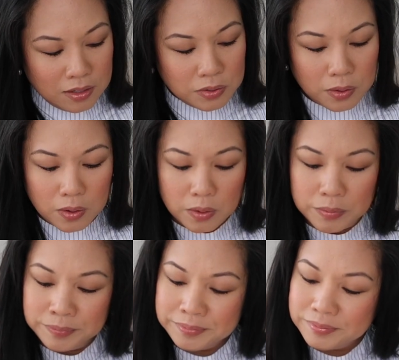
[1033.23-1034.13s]

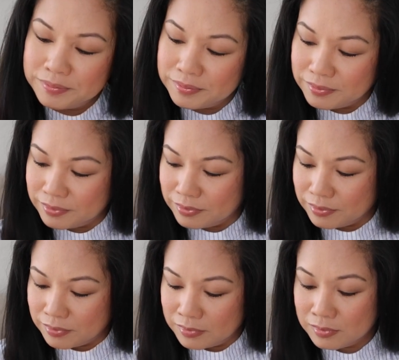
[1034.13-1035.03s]
So,
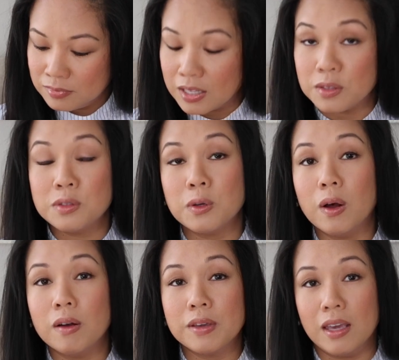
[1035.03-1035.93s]
yeah, and so,
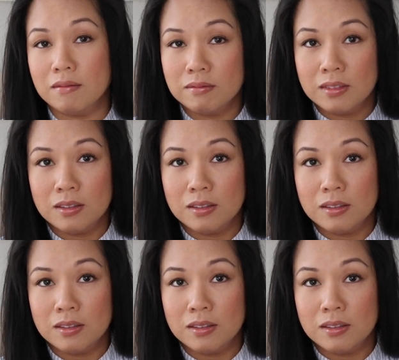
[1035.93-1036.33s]
okay.